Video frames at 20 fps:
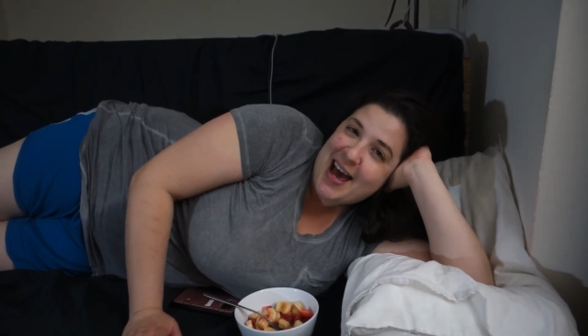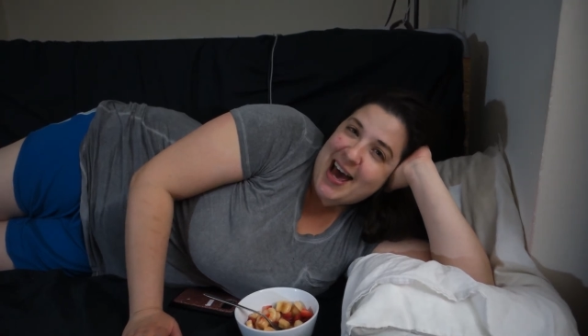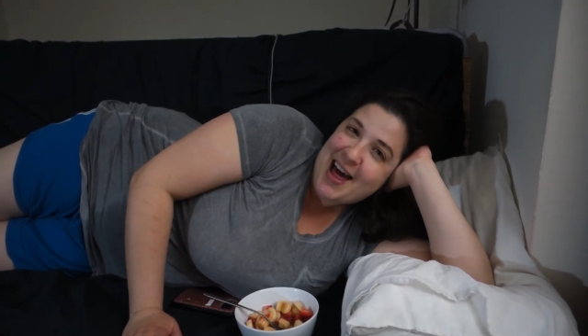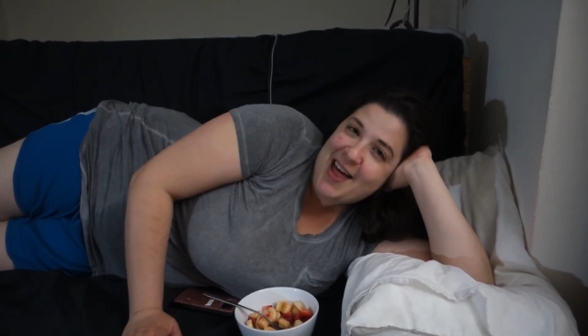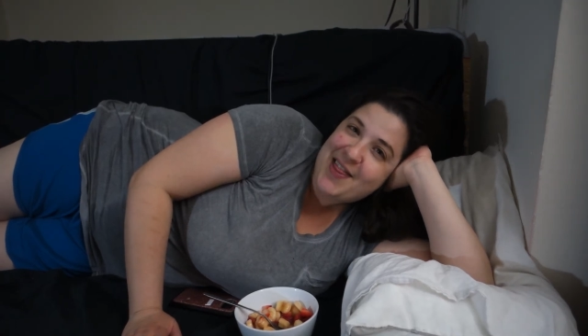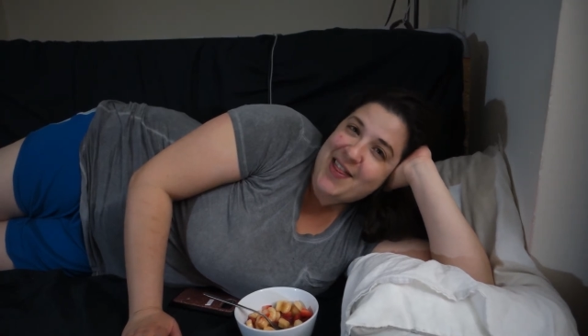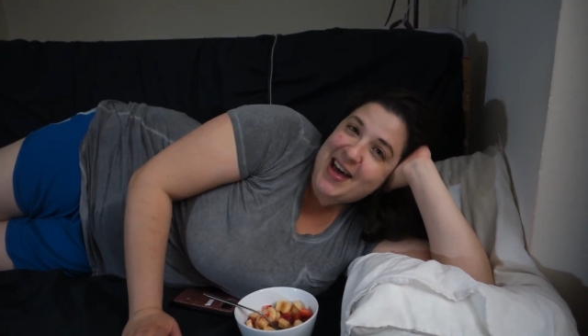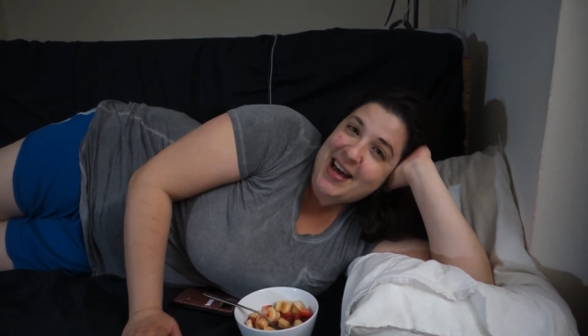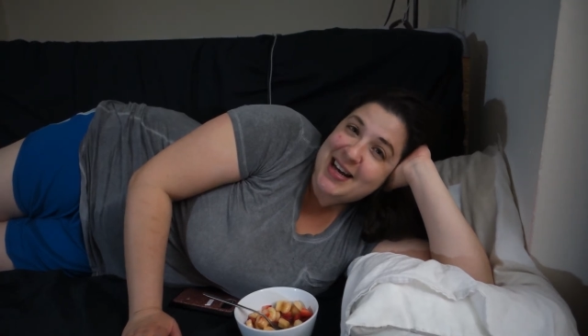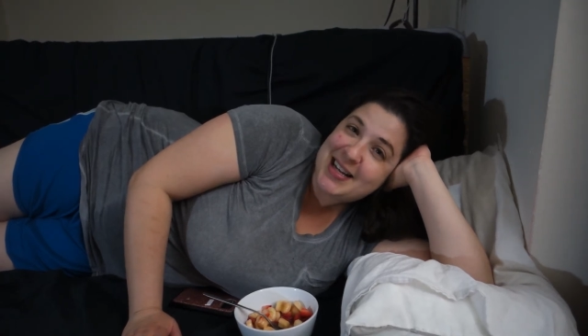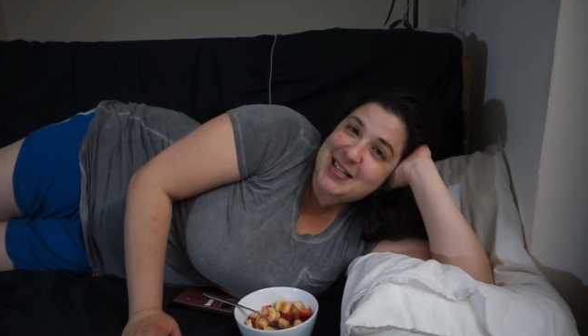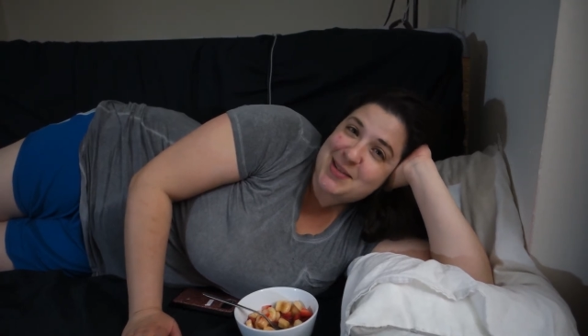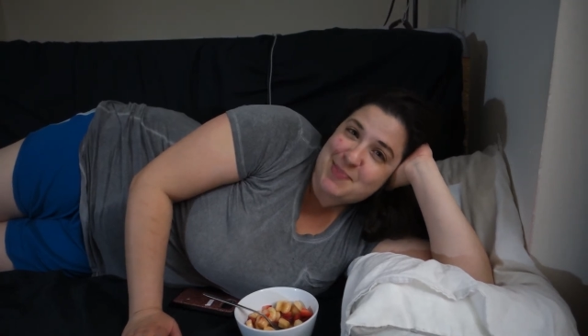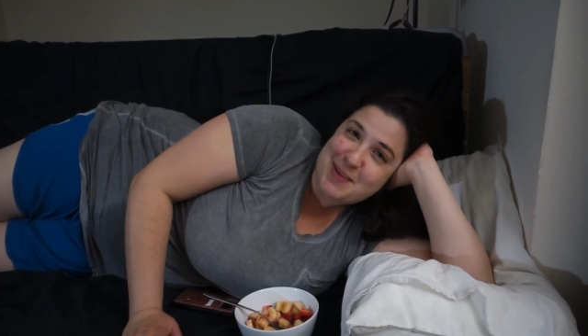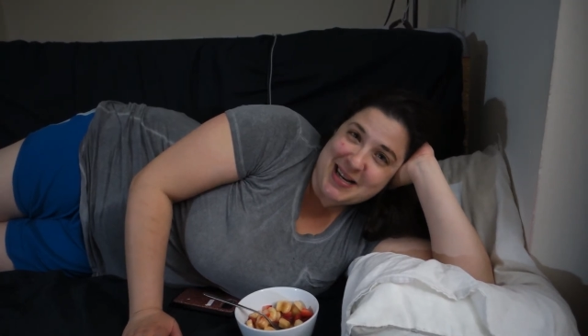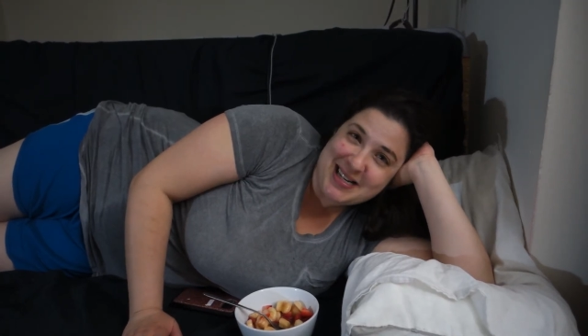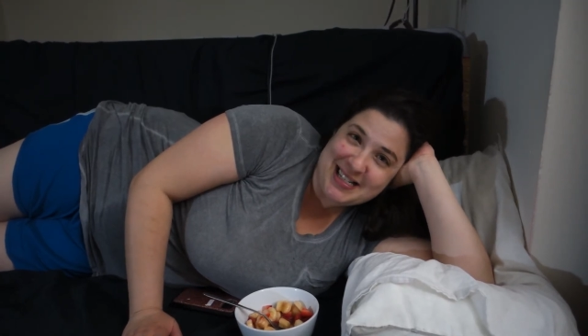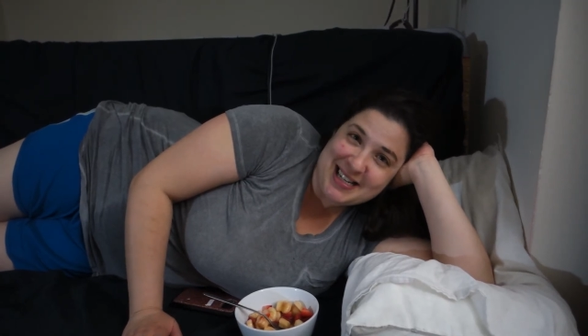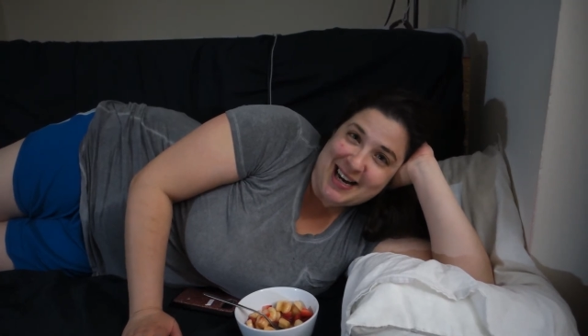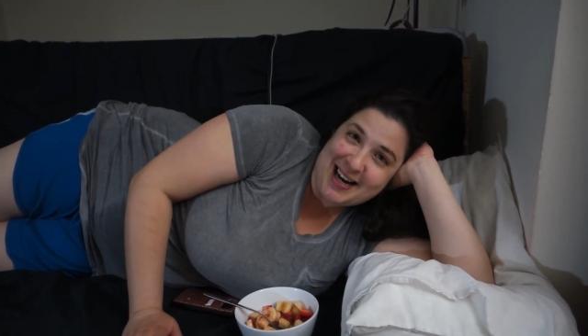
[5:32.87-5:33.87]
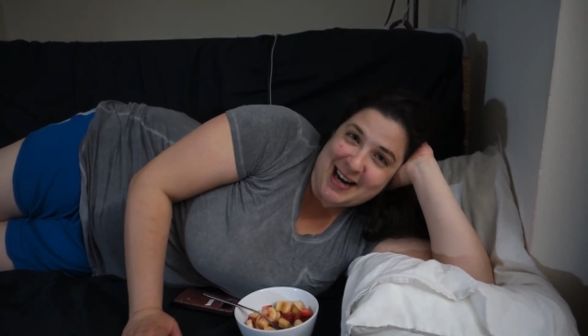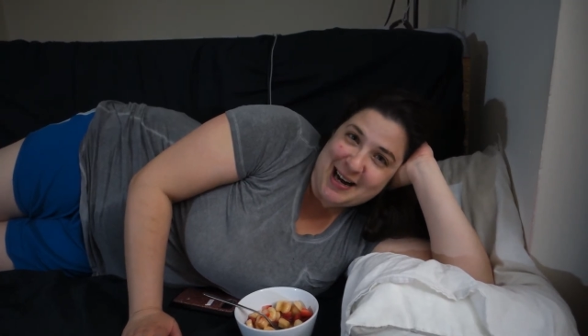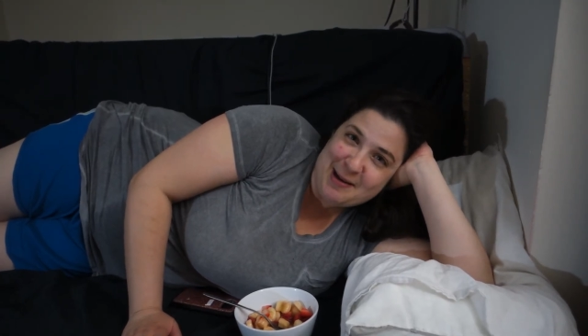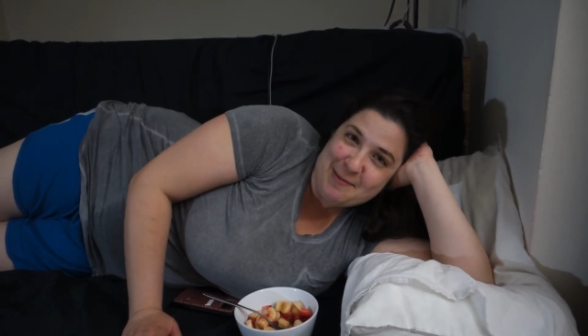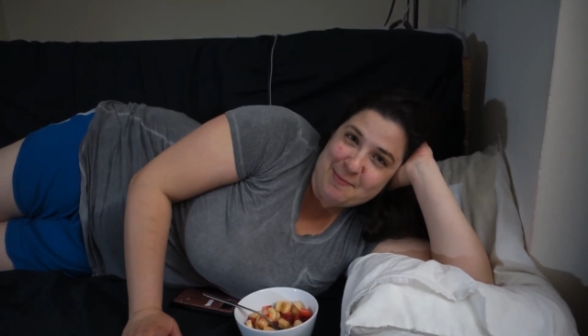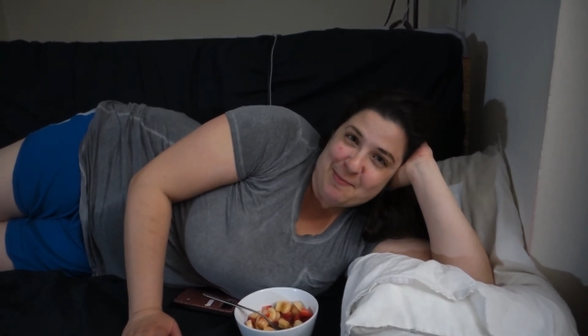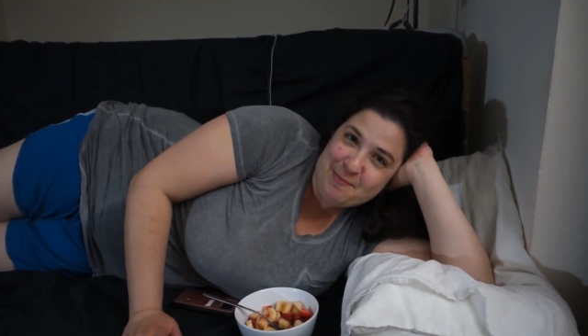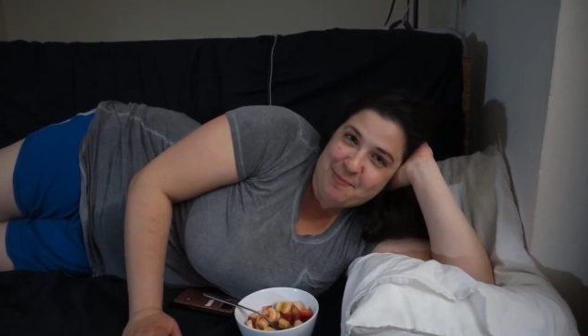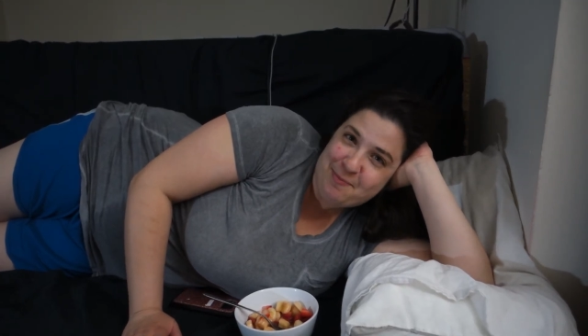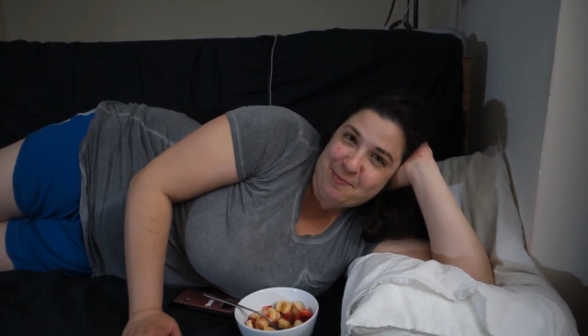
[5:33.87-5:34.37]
And then it's bedtime.